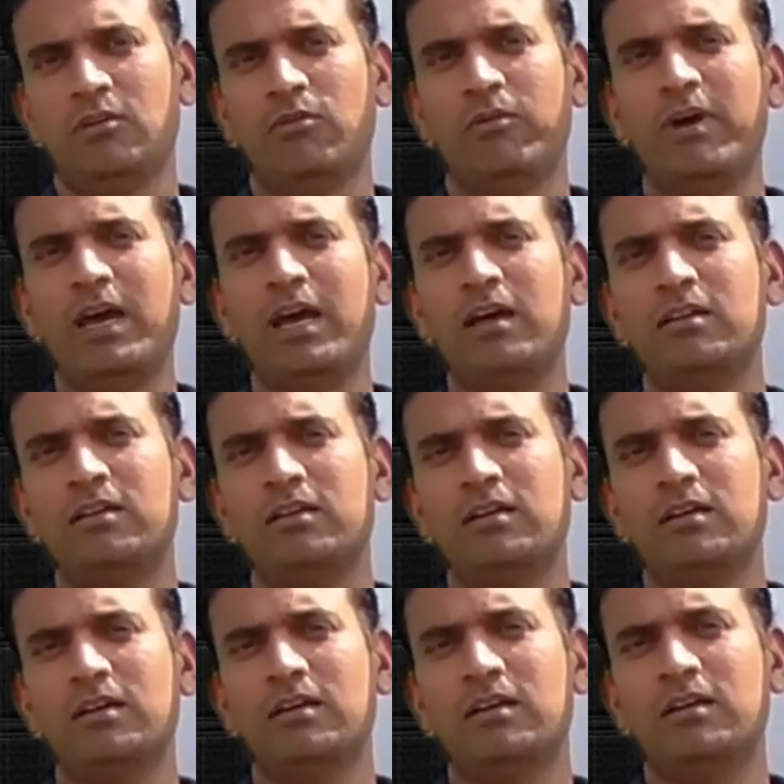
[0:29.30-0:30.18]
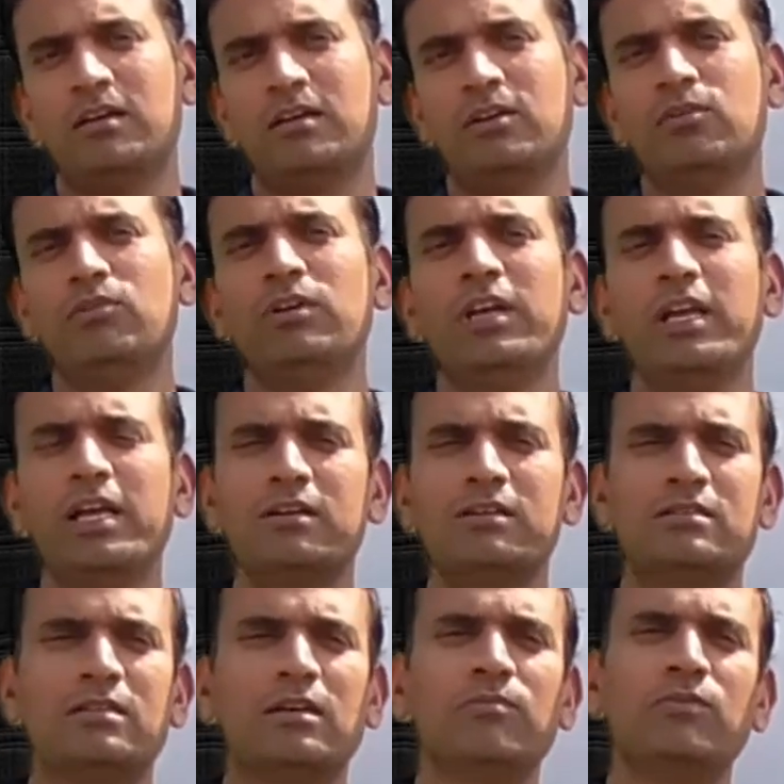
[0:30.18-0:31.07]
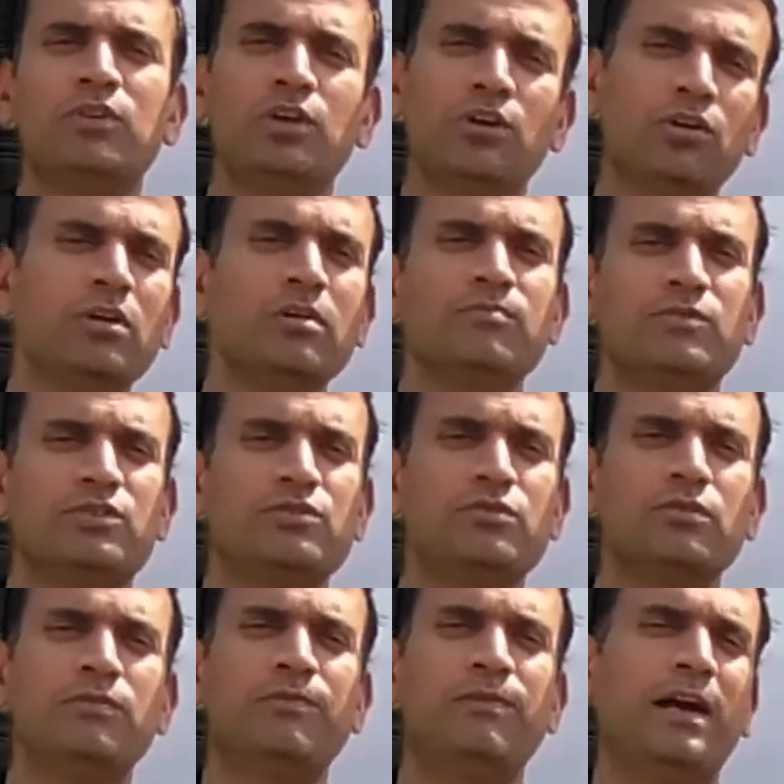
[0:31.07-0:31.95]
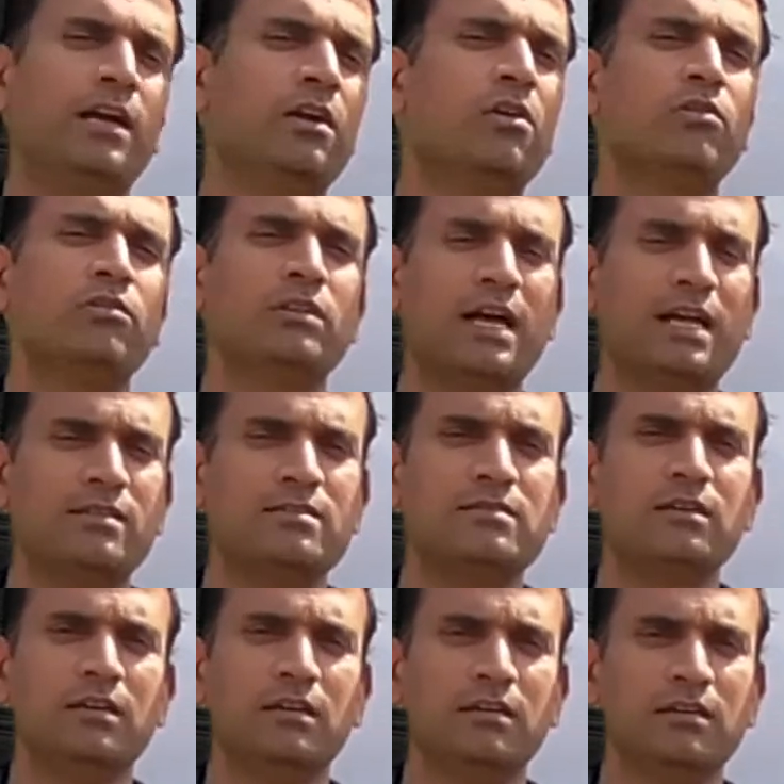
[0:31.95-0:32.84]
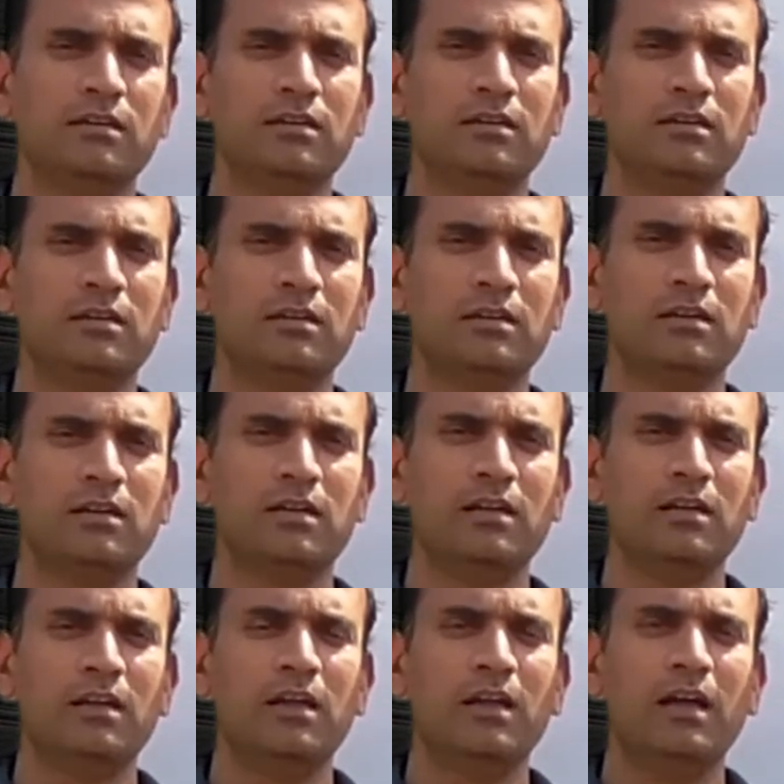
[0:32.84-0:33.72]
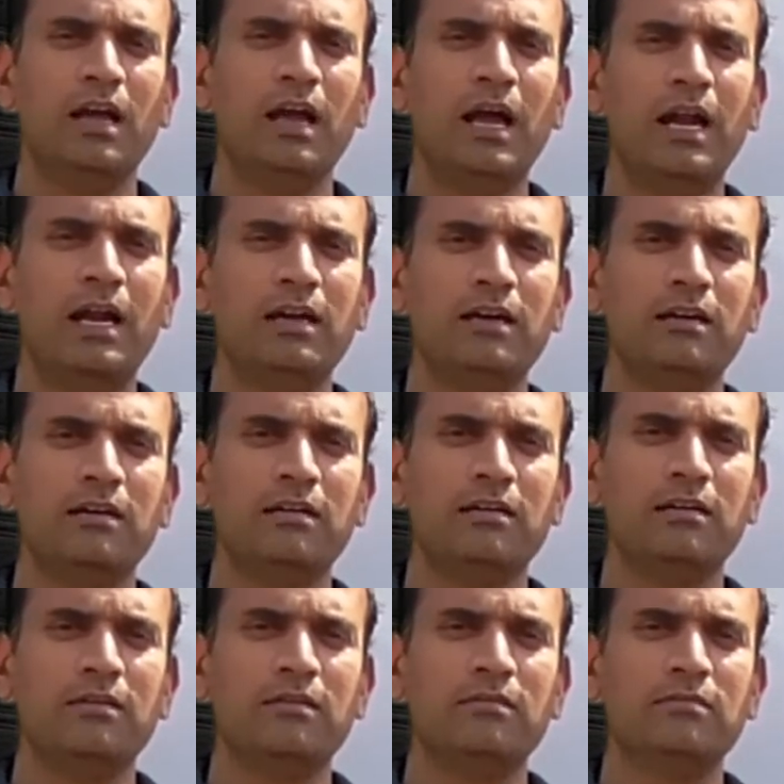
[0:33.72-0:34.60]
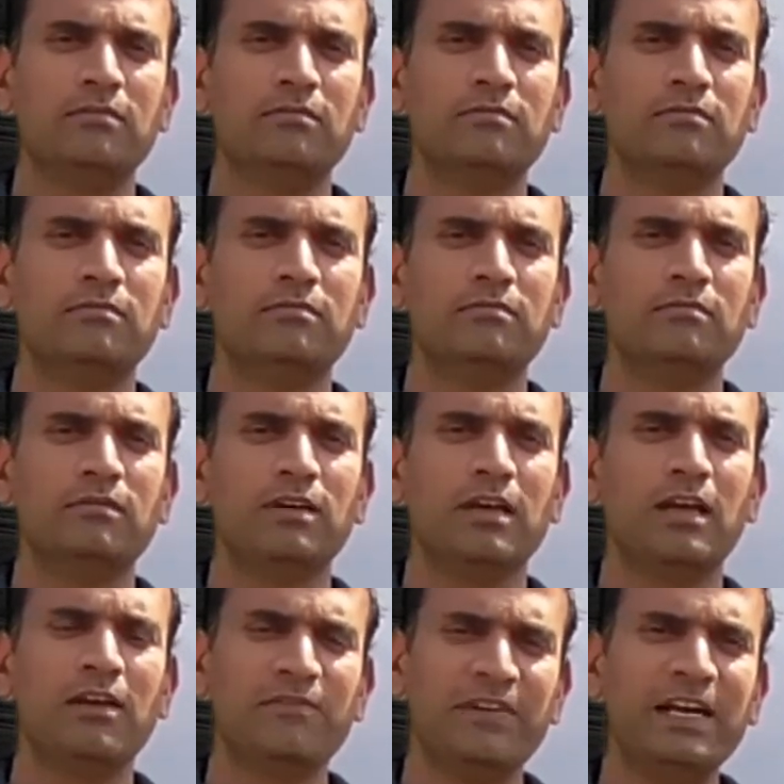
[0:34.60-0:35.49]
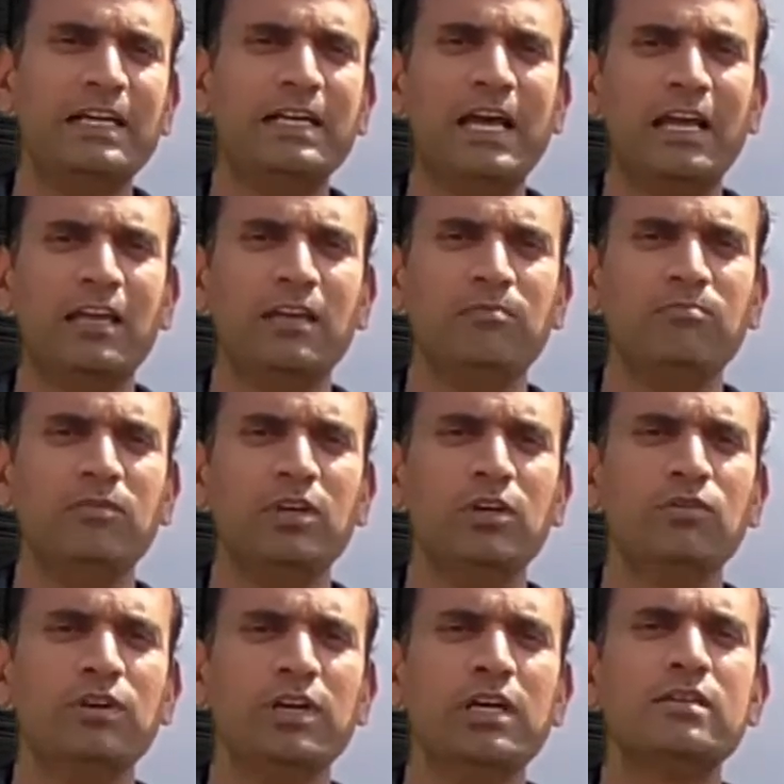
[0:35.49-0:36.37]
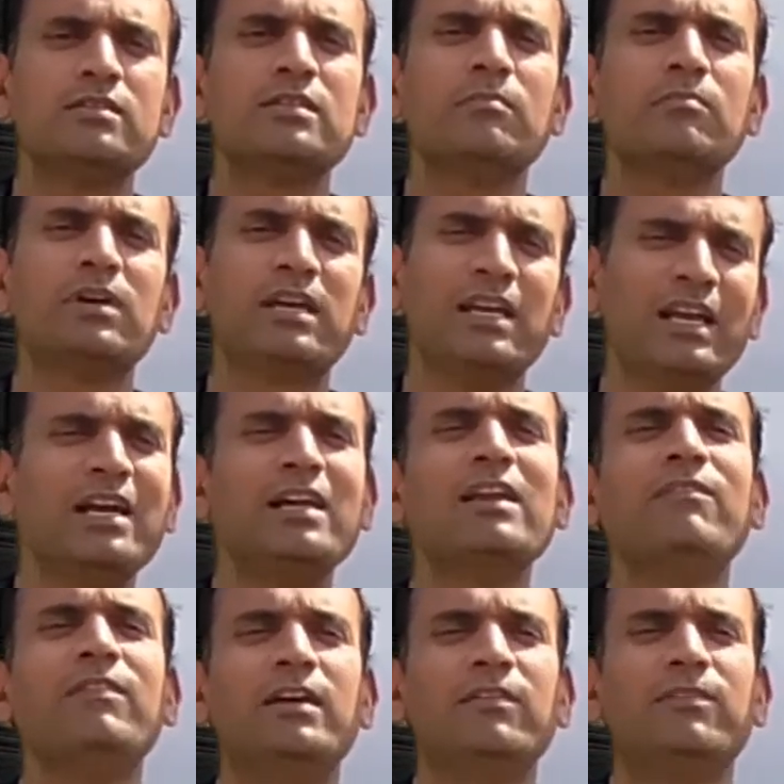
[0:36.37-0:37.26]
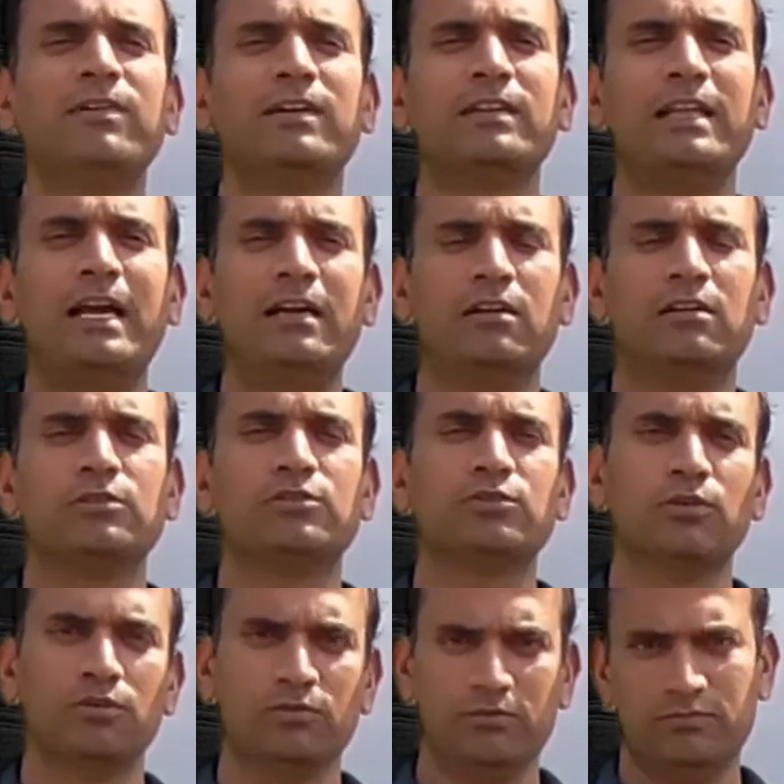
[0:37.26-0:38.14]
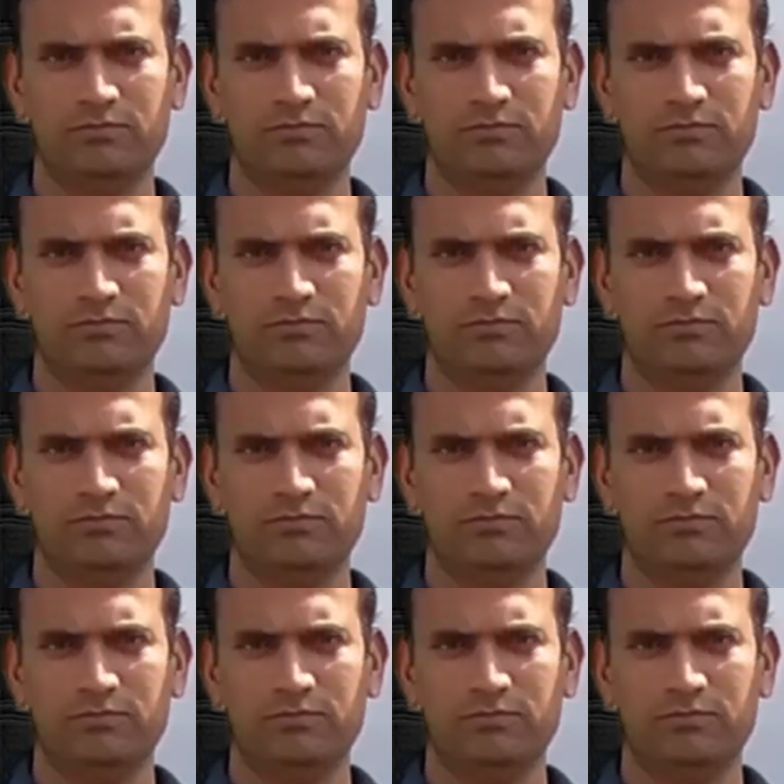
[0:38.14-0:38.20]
where you need some theorems to find out the answer, and every time you need some creativity for that also.